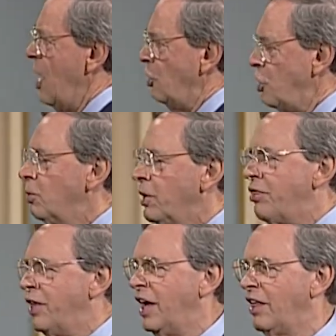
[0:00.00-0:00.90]
you would
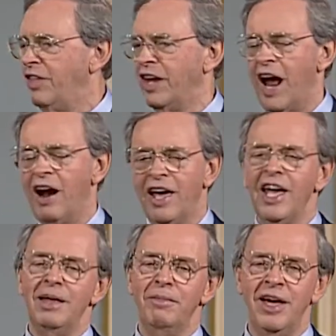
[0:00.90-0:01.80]
think that our
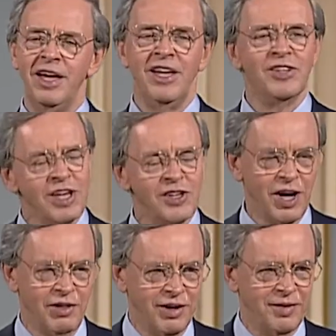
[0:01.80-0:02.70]
enemy is each
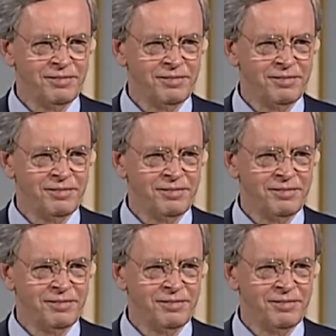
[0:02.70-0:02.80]
other.